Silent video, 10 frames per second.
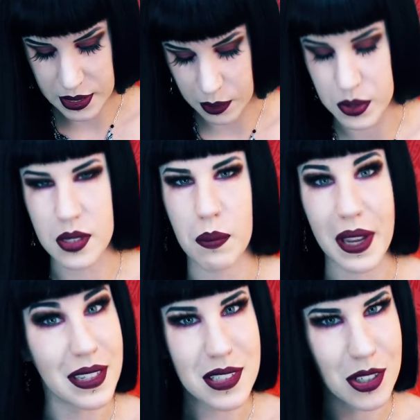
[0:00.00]
That wasn't
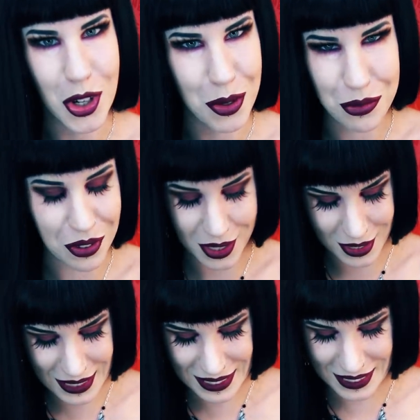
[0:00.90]
my idea of fun.